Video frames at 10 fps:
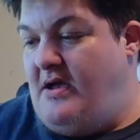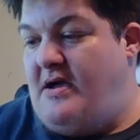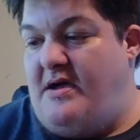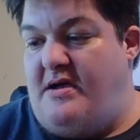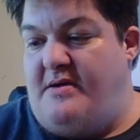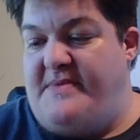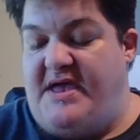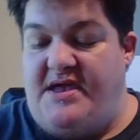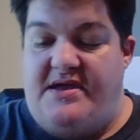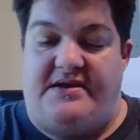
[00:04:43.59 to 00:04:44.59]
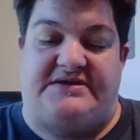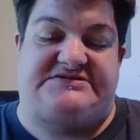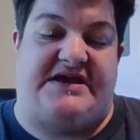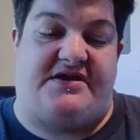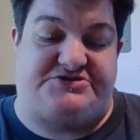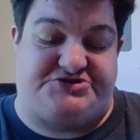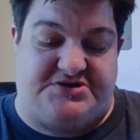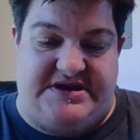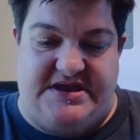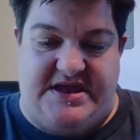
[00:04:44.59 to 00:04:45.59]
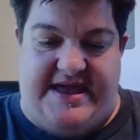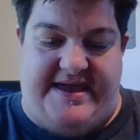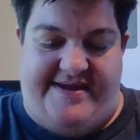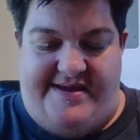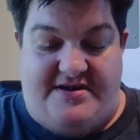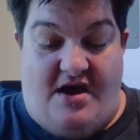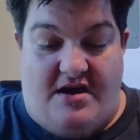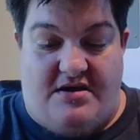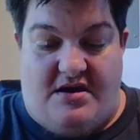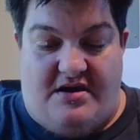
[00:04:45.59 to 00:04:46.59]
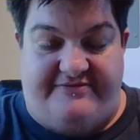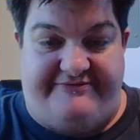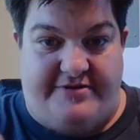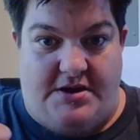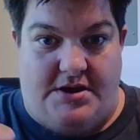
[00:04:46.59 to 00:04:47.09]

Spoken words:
And it's actually a knockoff.